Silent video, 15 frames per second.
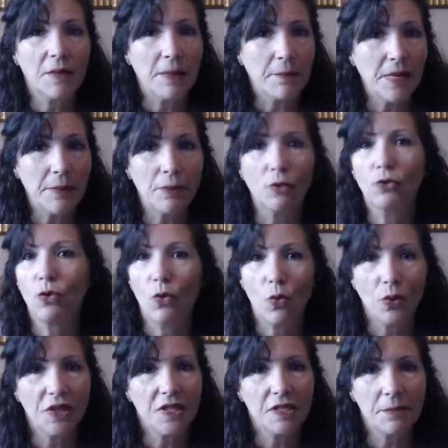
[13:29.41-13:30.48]
My people know
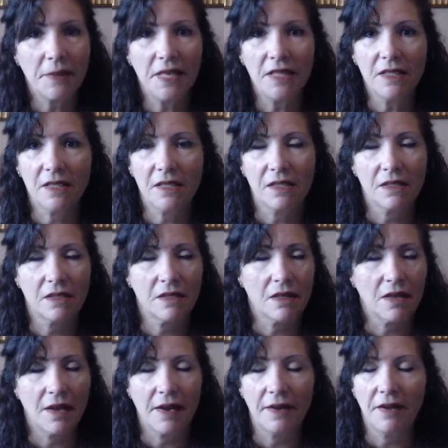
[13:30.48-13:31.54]
what this means because
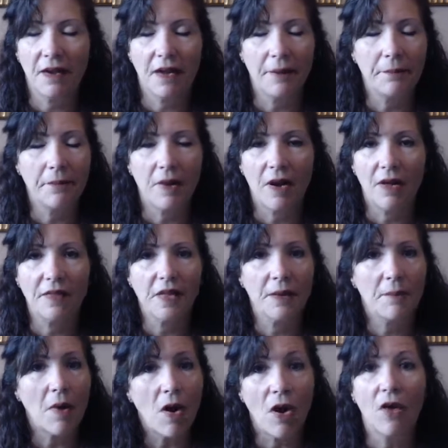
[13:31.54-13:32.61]
I'm on
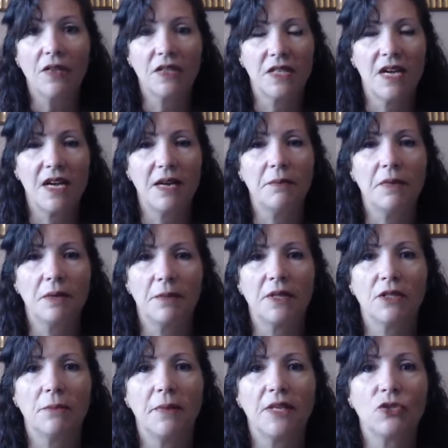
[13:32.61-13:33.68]
them all the time
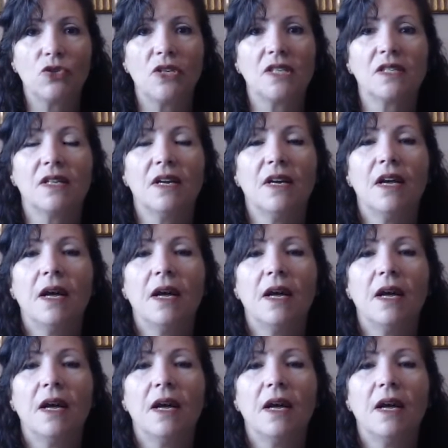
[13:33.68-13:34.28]
about the metrics.